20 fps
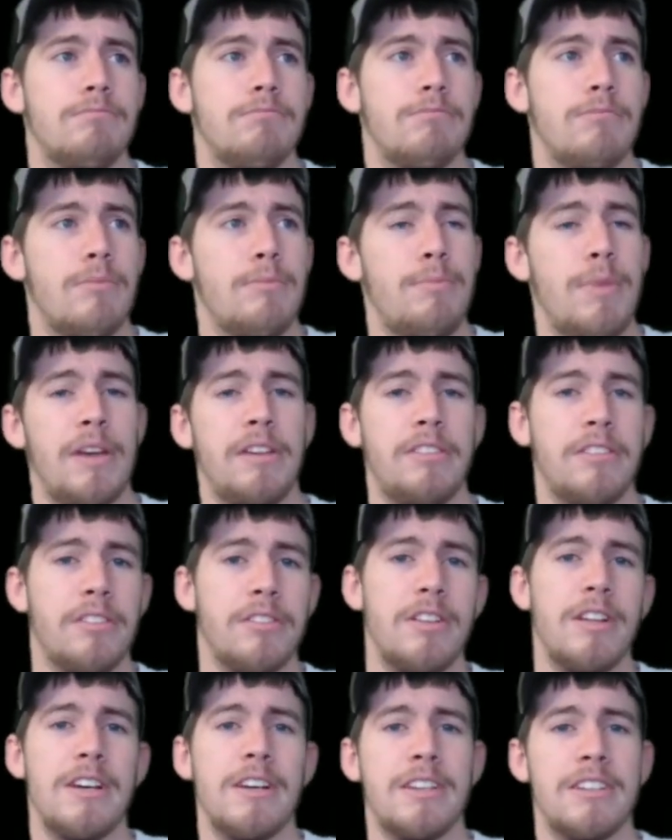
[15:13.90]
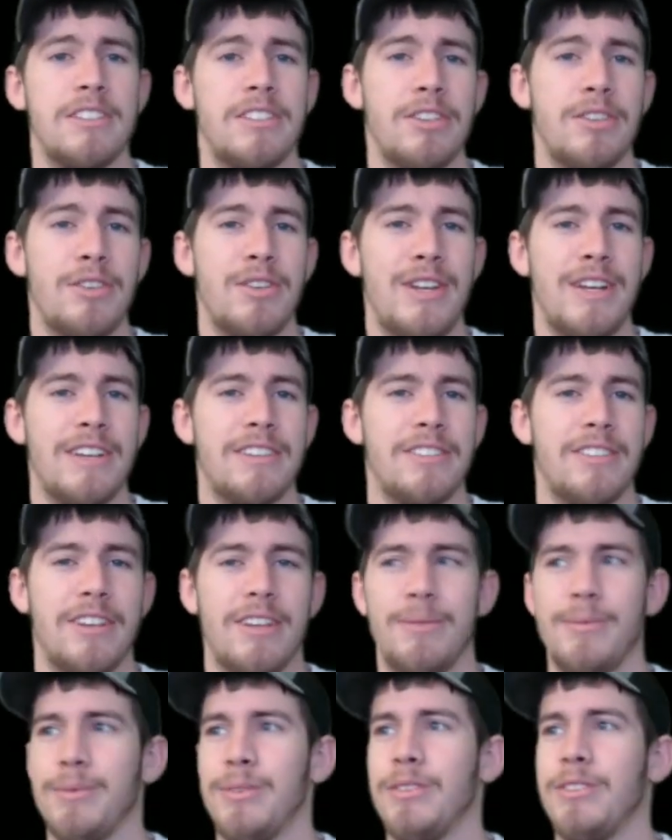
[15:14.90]
best of luck until the next
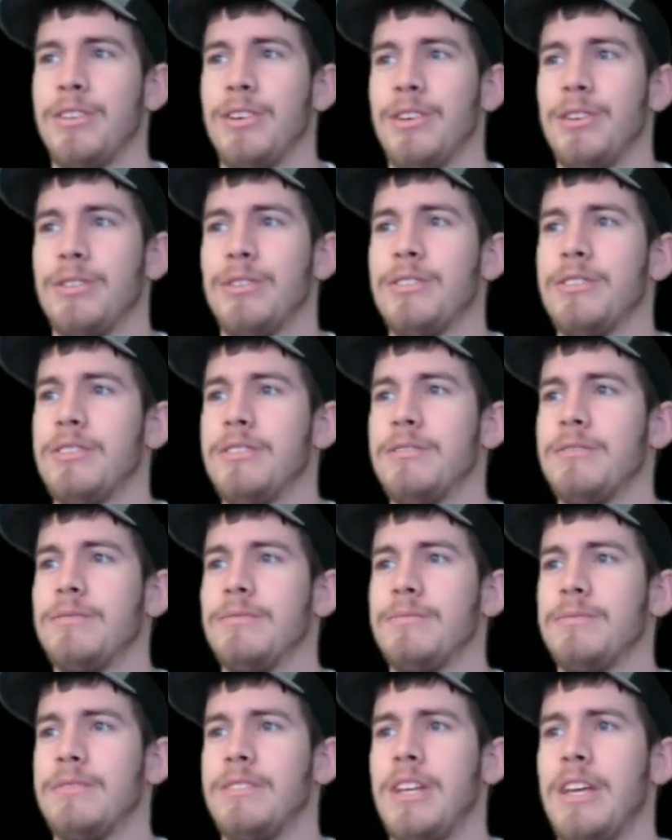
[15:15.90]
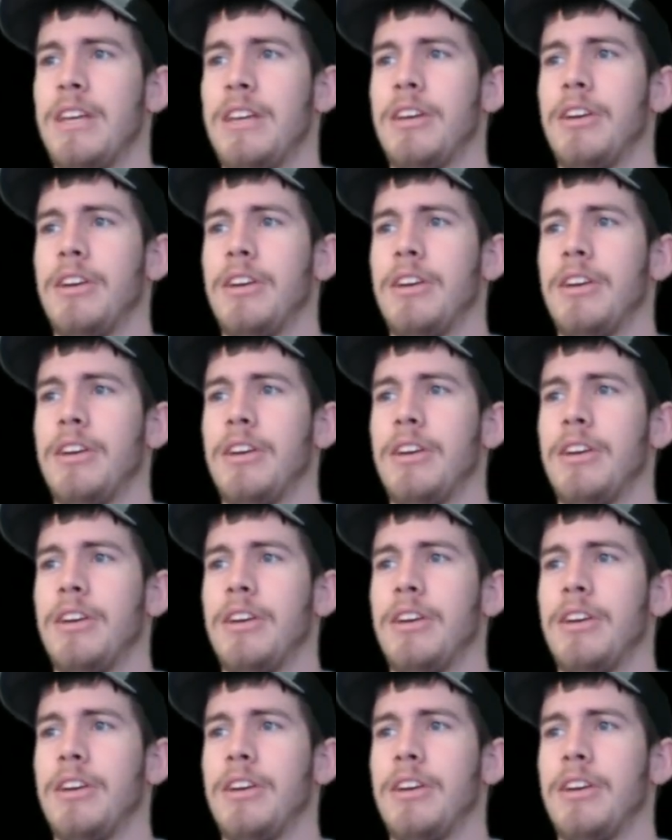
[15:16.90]
time. So take care,